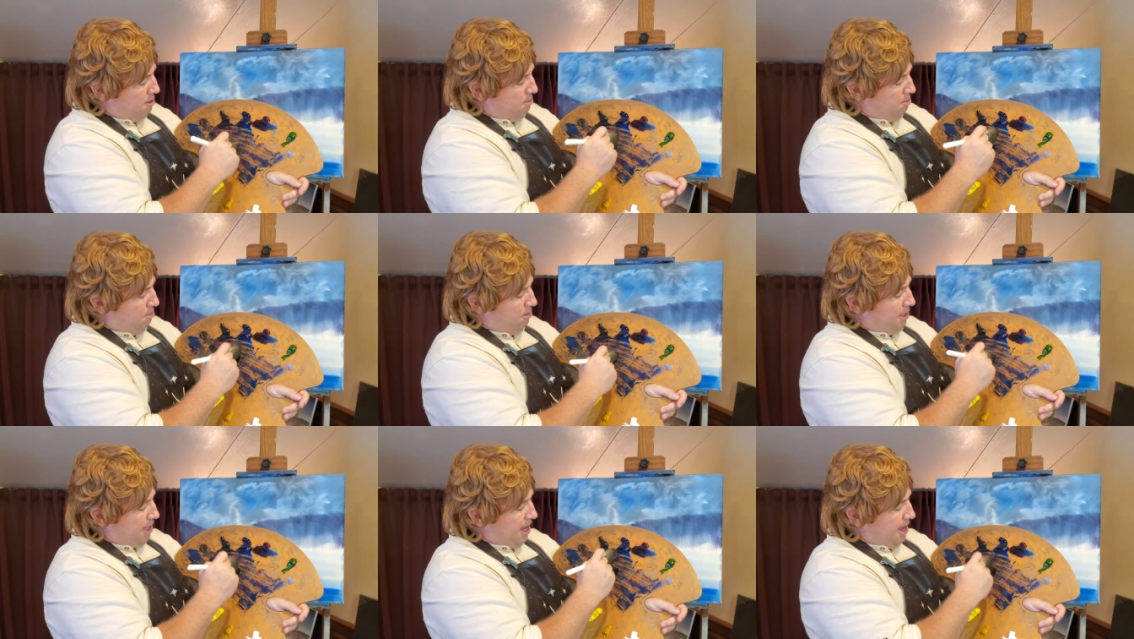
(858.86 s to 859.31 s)

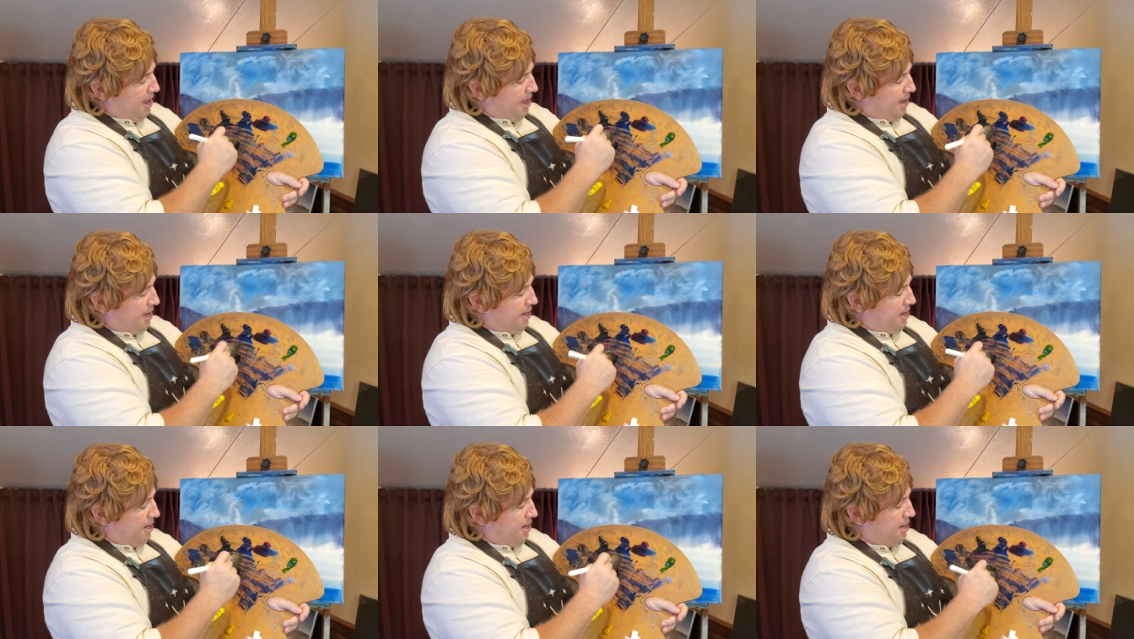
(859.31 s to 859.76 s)

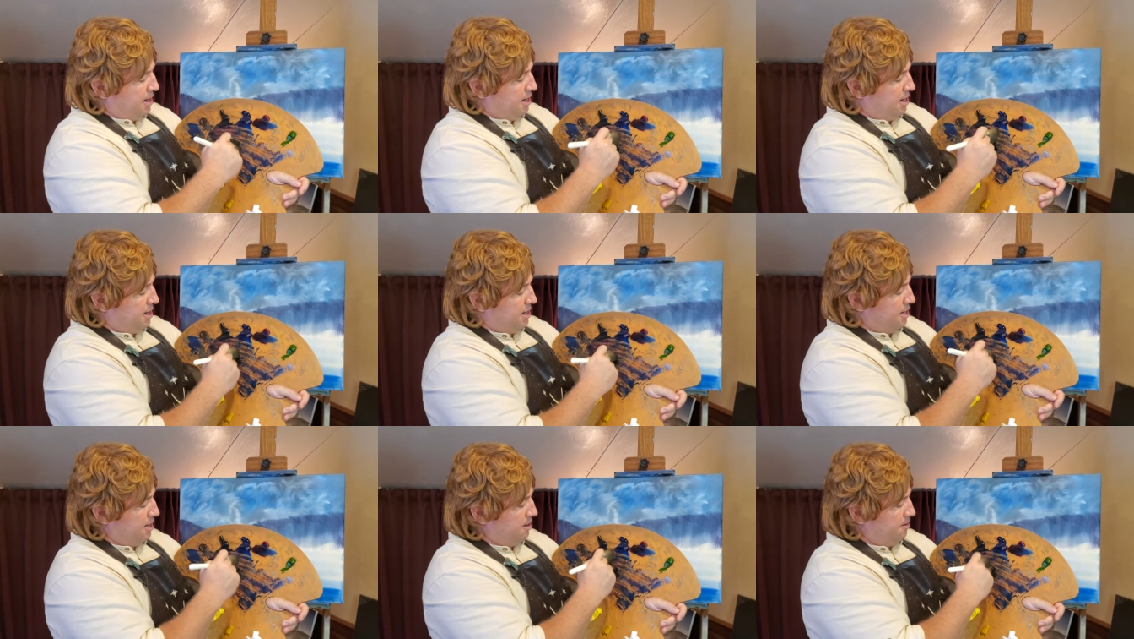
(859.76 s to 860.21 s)
black,
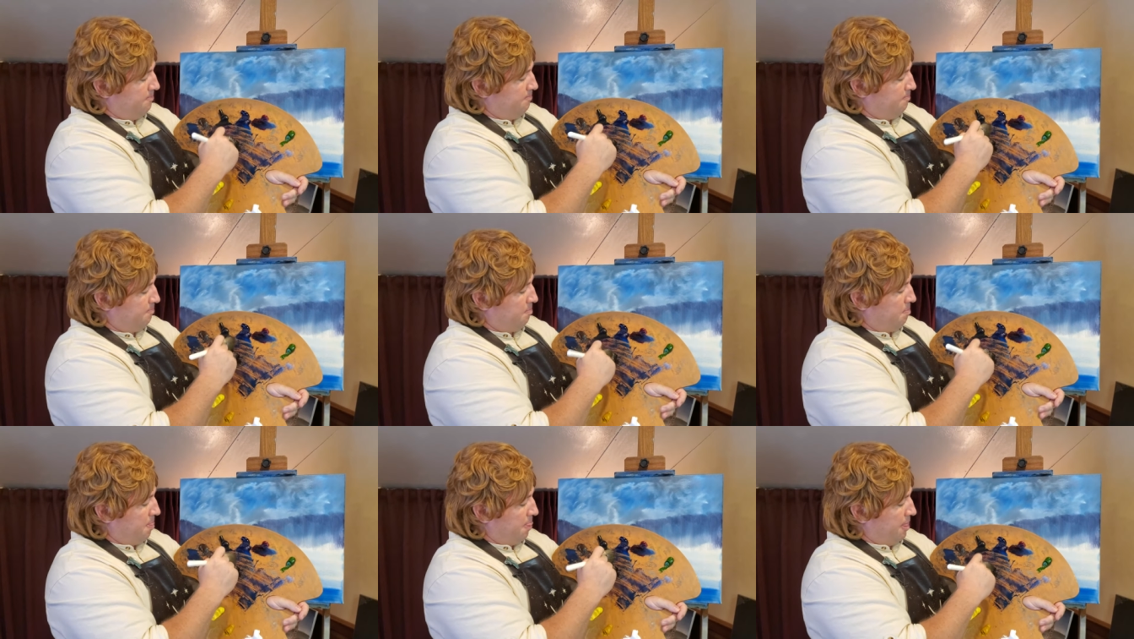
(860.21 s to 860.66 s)

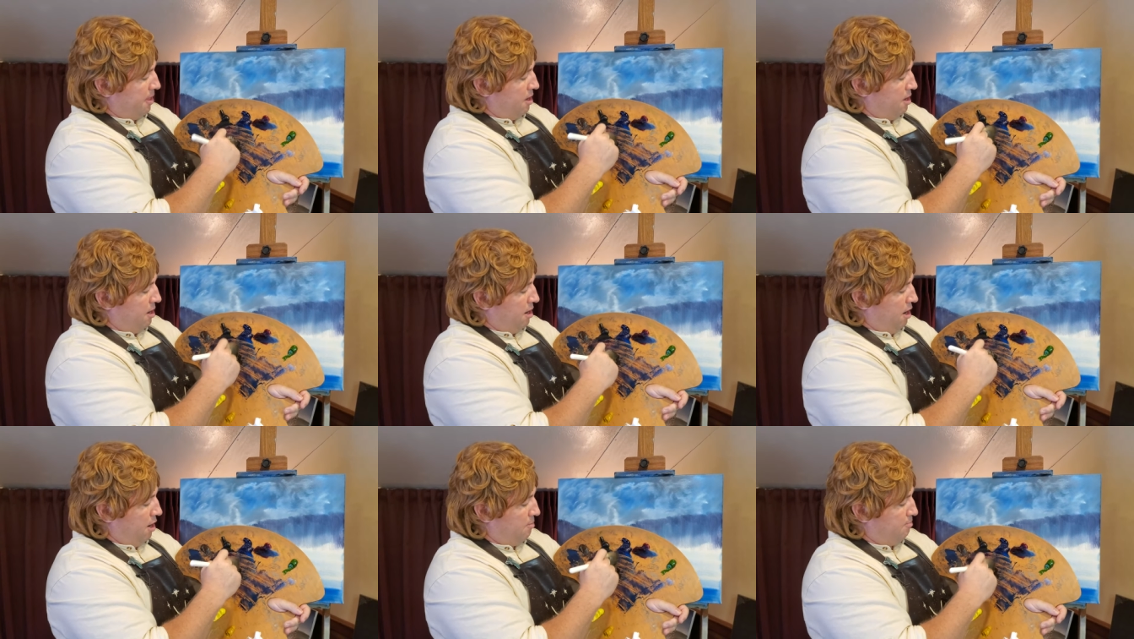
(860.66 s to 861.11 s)

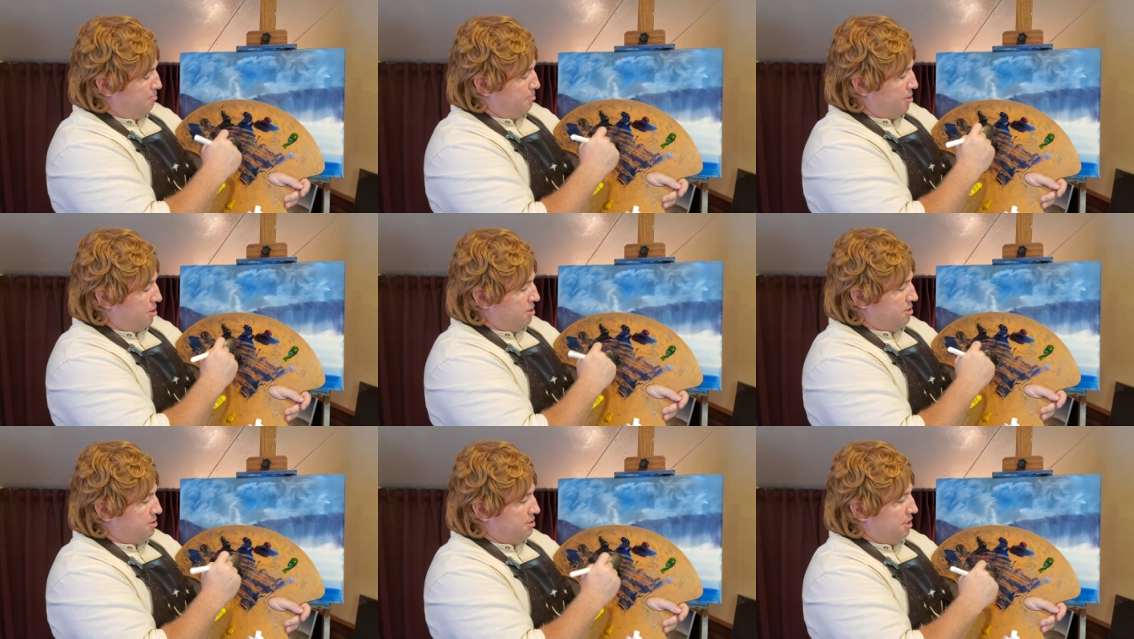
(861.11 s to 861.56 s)
our
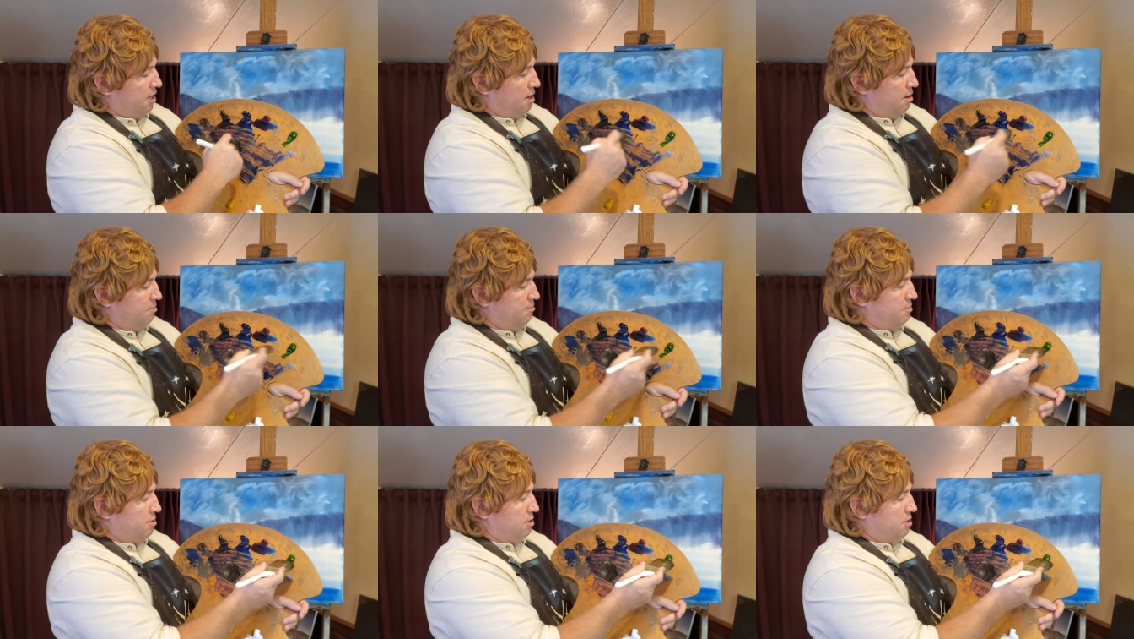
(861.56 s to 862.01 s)
burnt
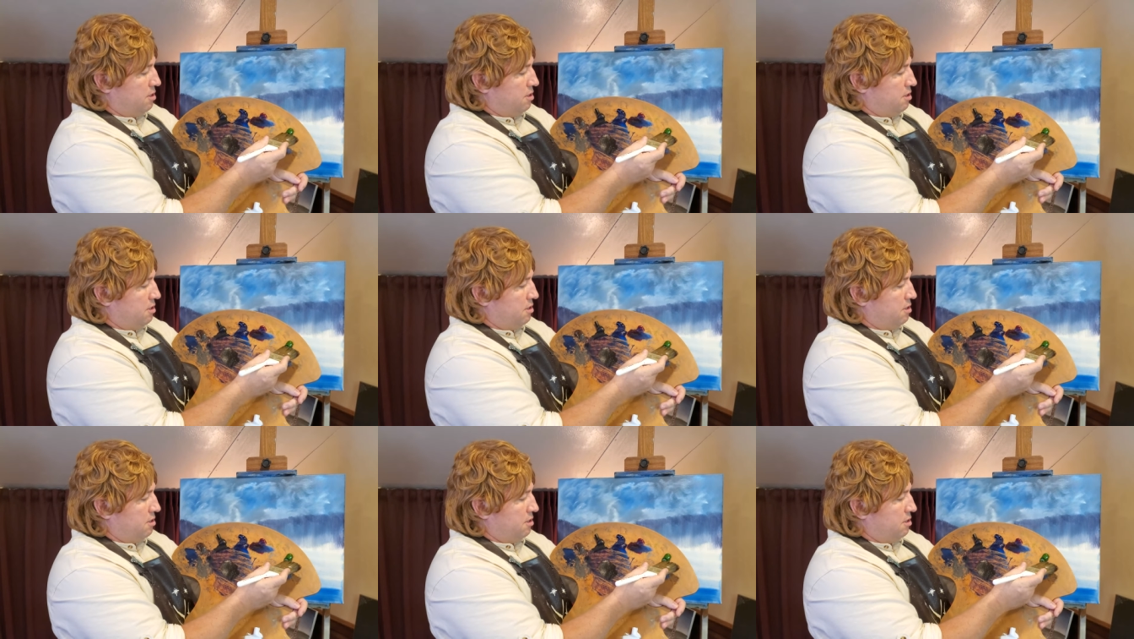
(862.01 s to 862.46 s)

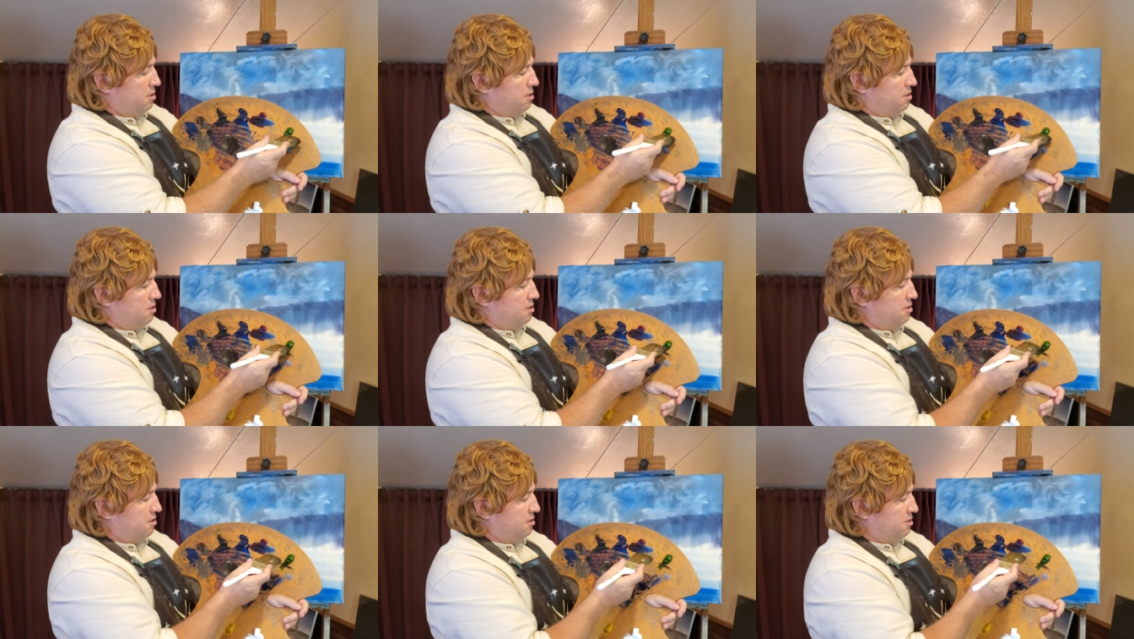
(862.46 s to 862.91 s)

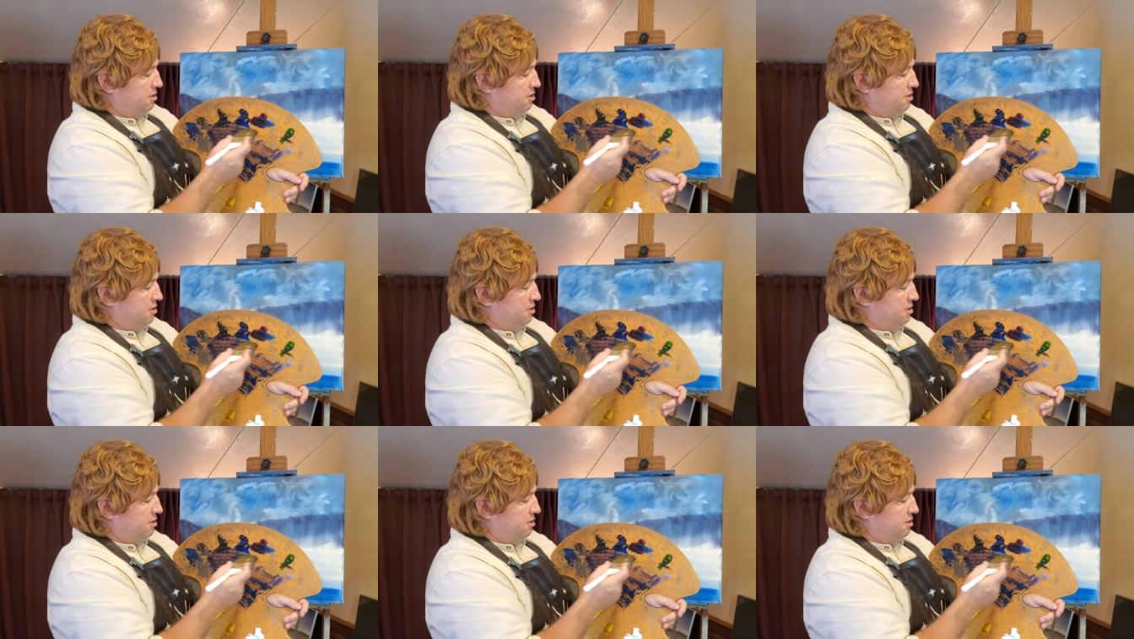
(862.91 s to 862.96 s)
umber,